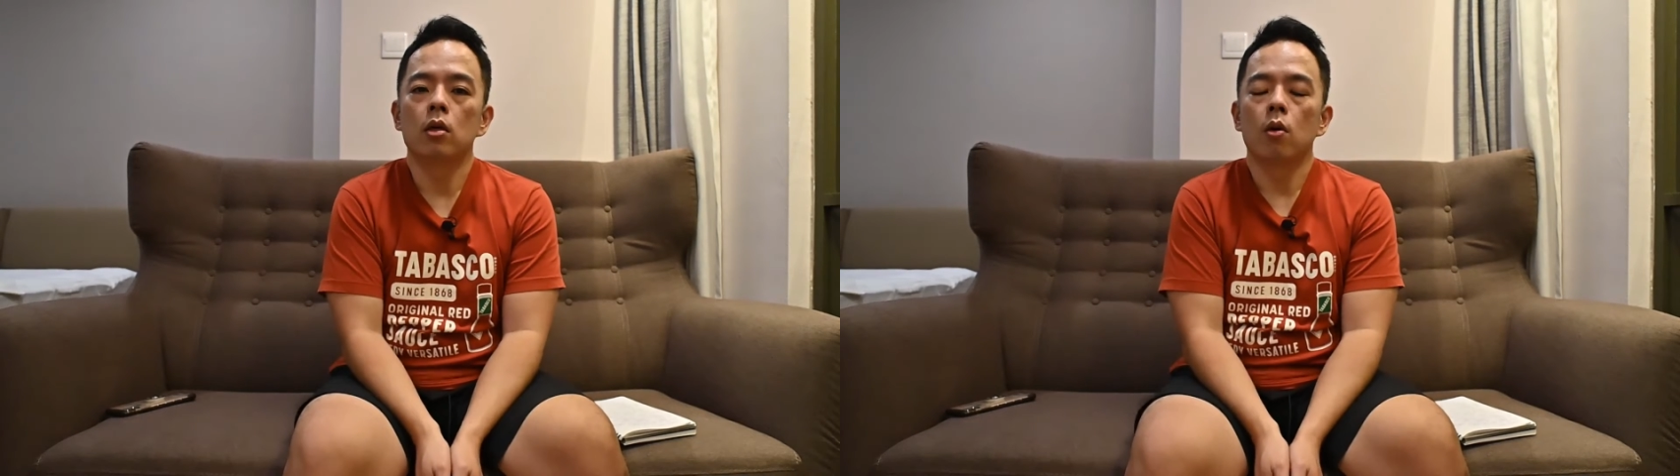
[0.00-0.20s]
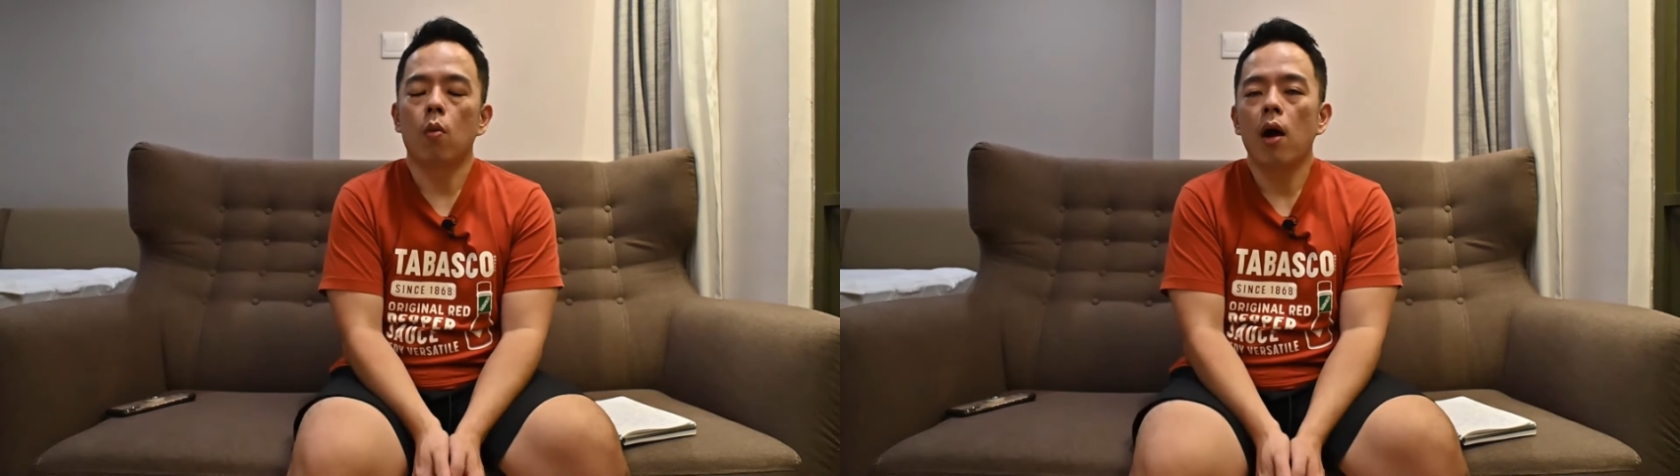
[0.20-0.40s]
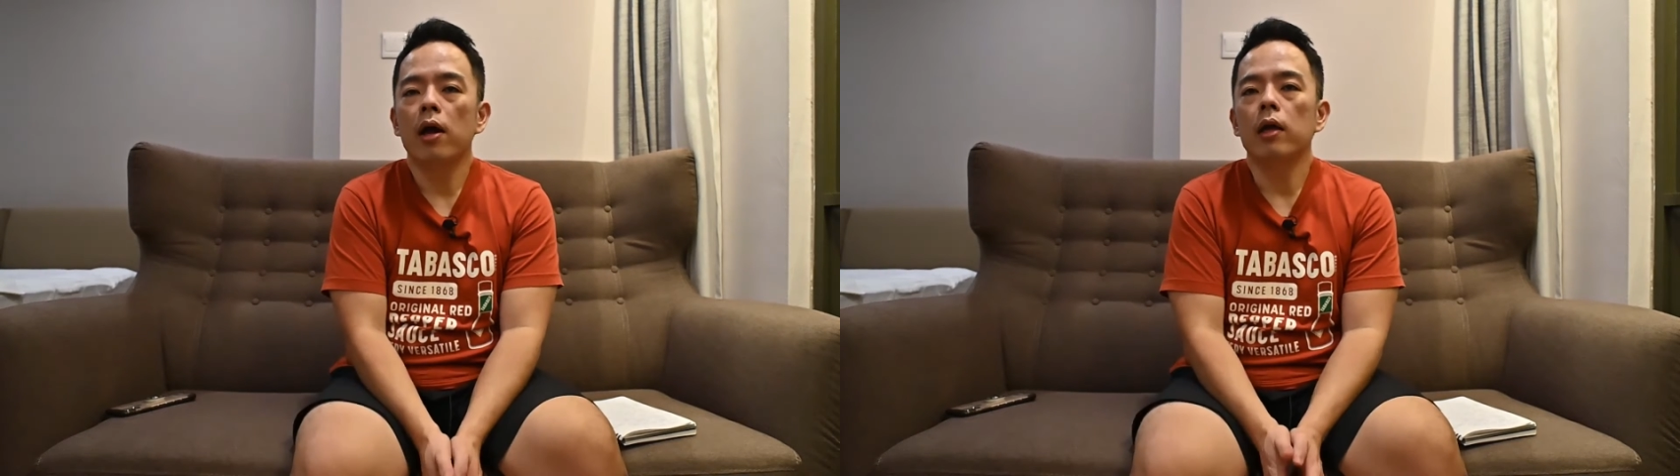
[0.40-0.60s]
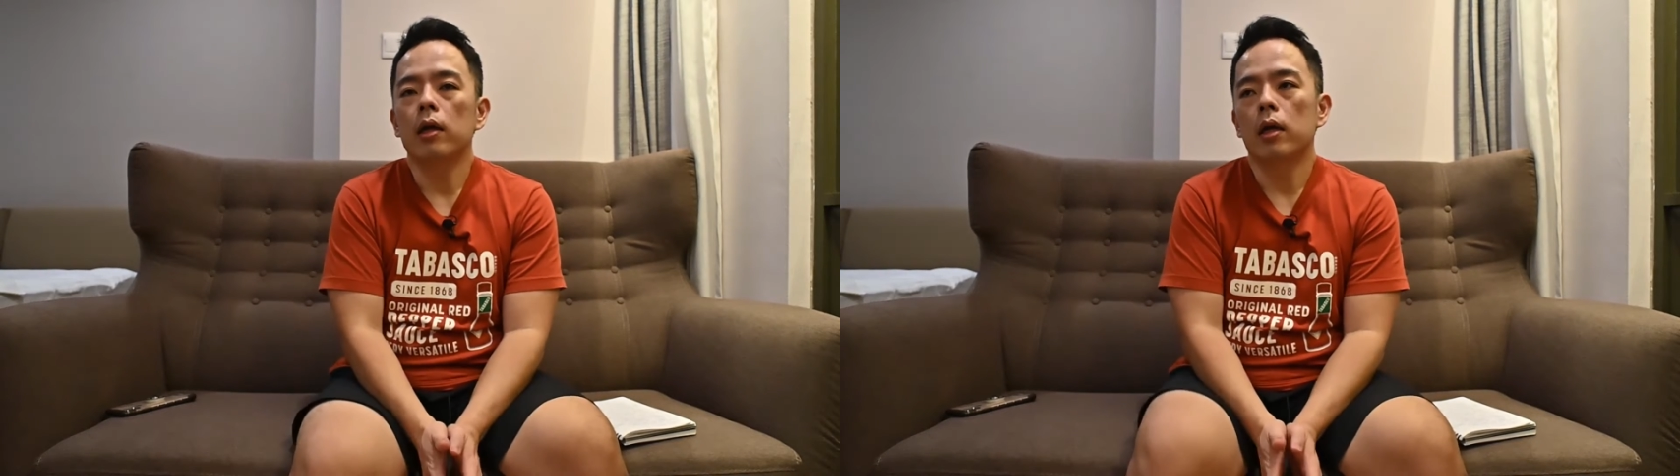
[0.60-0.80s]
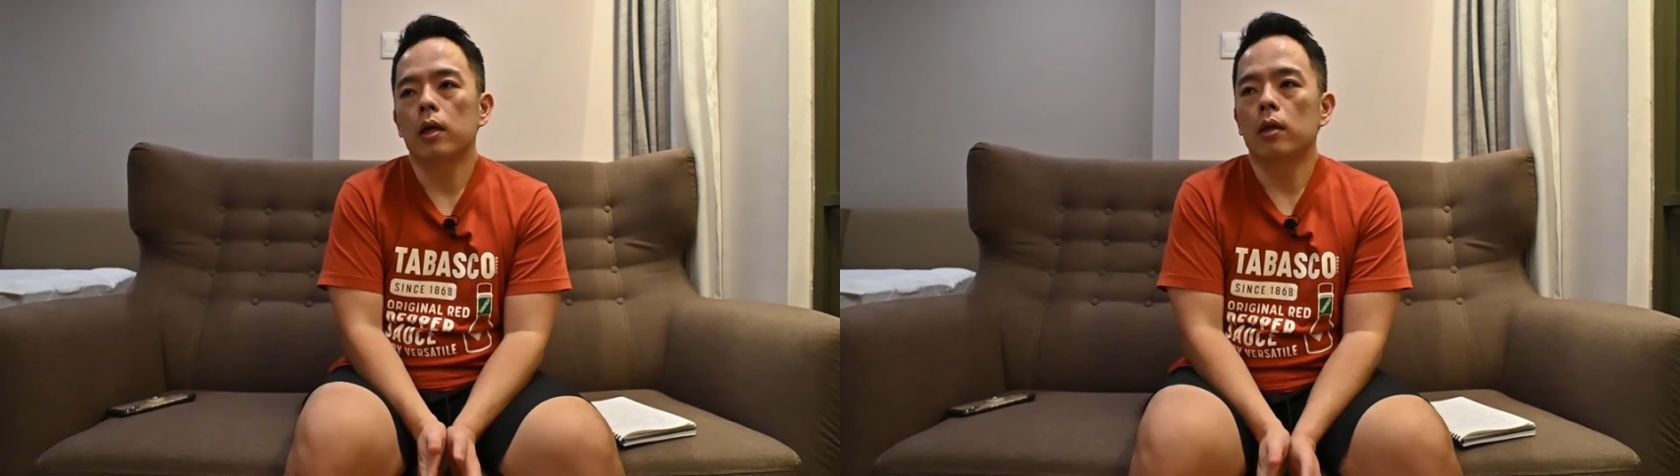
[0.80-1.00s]
Why
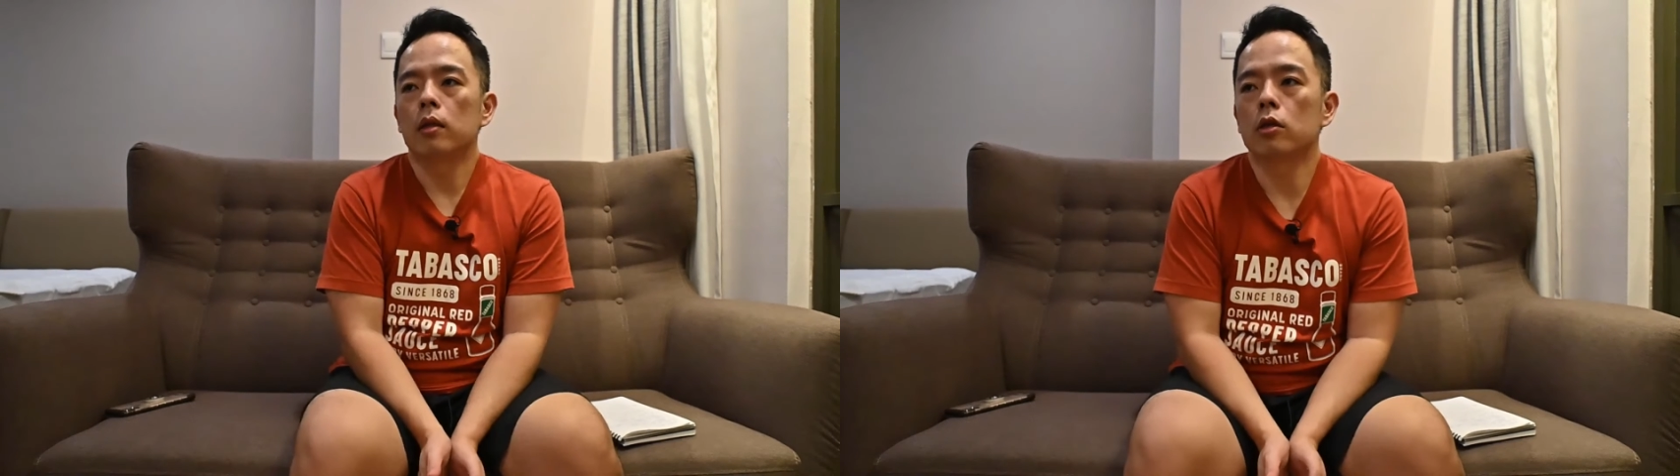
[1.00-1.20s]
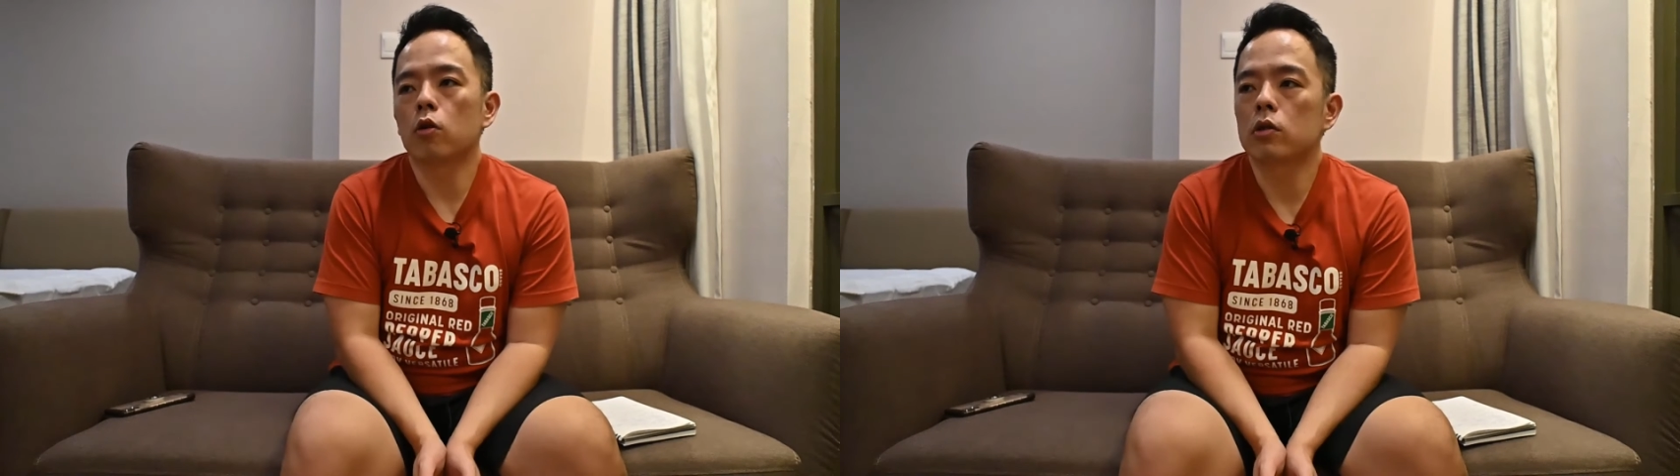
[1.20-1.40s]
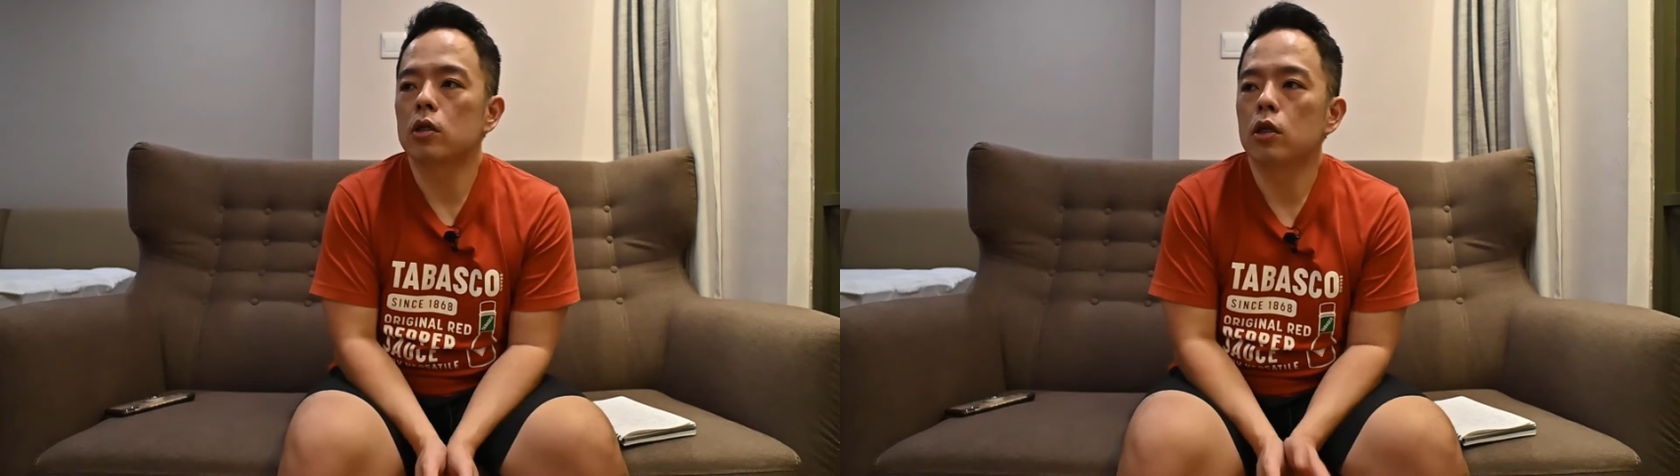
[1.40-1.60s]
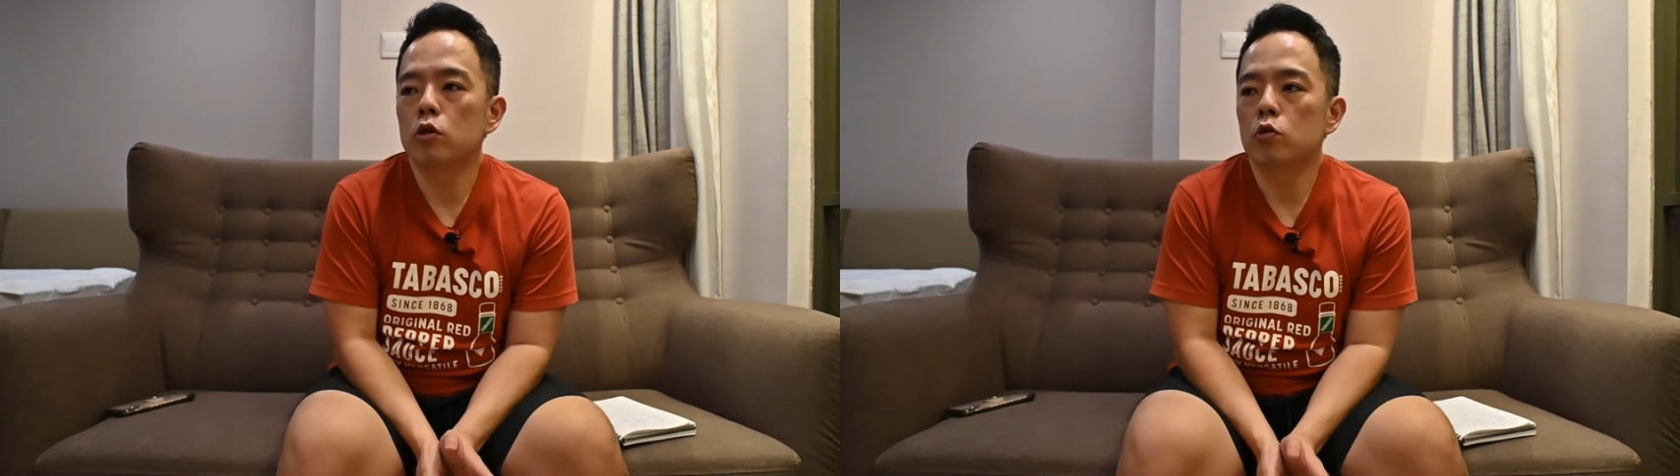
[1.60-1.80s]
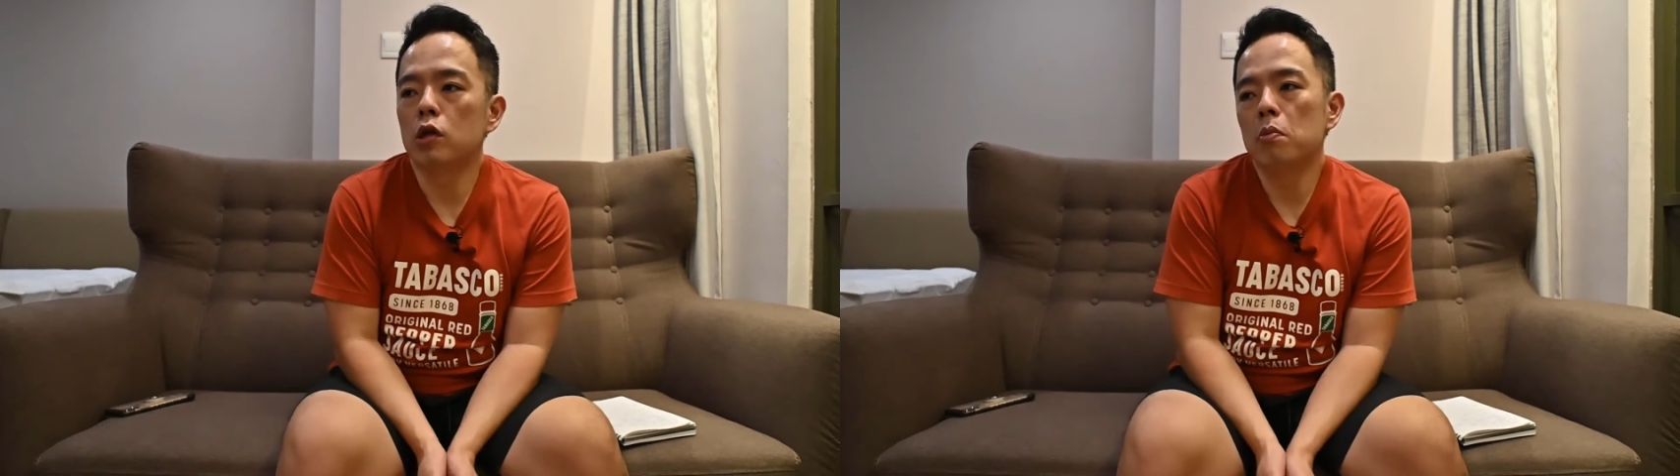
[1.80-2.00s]
the doctor need
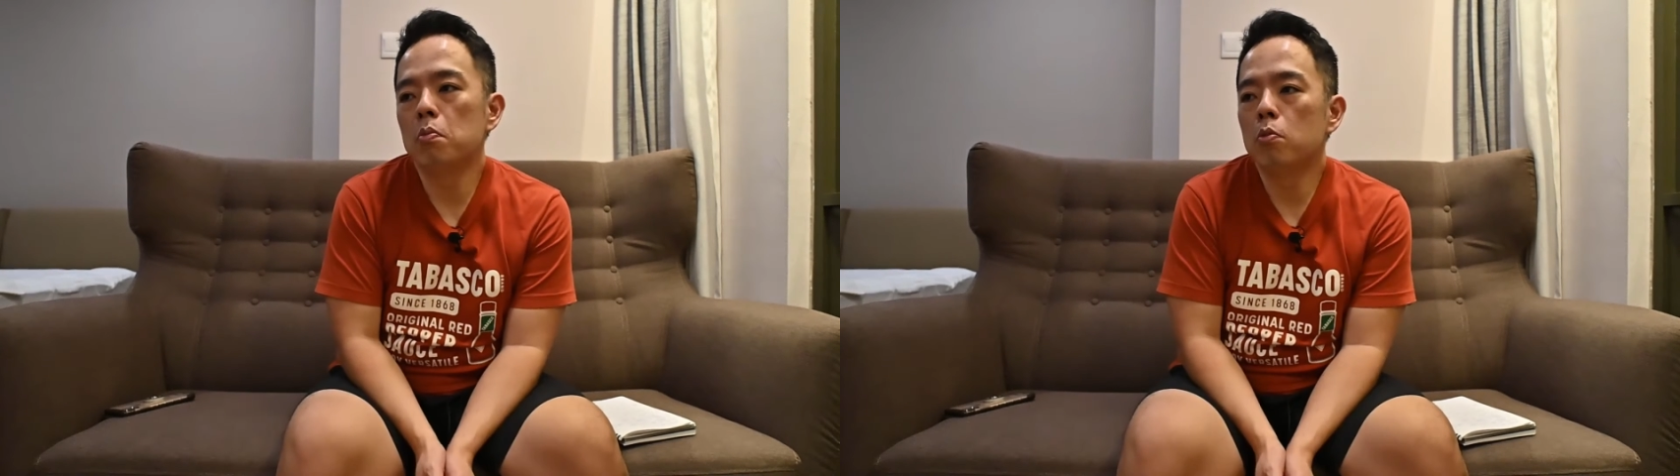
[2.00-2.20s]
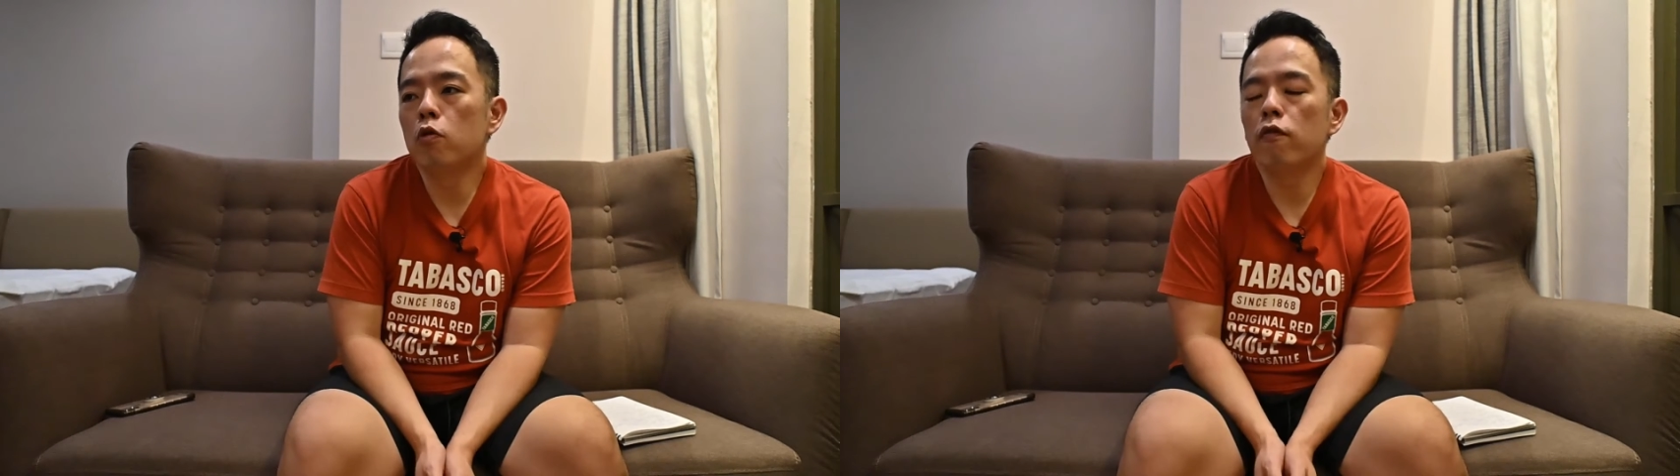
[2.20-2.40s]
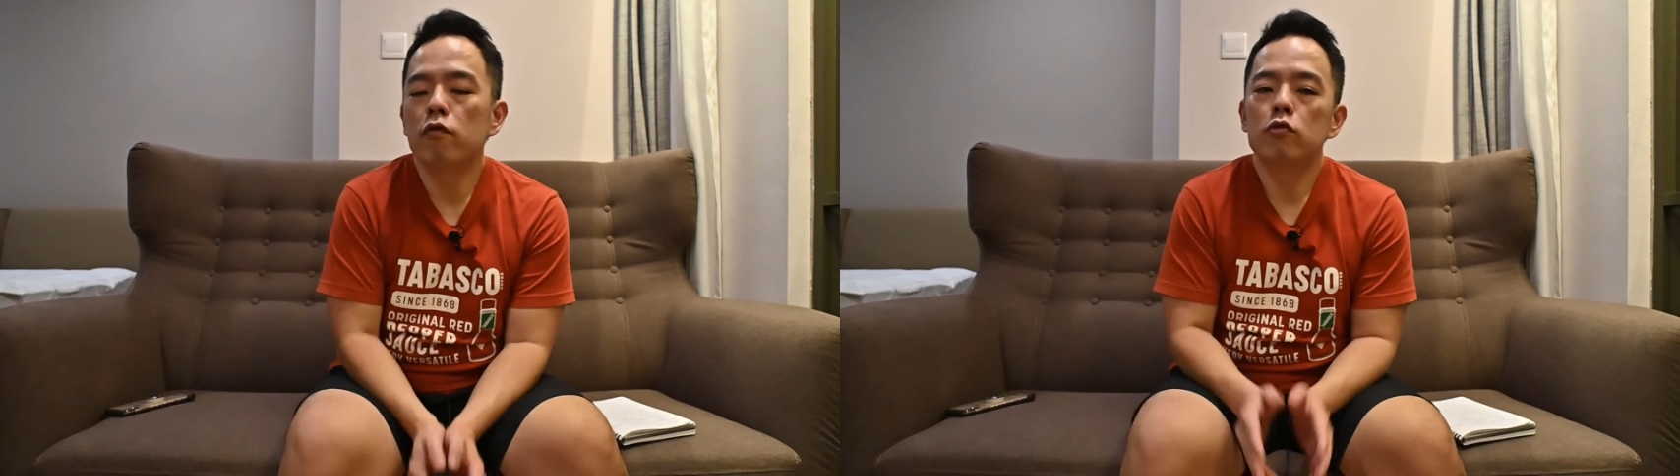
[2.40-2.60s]
to remove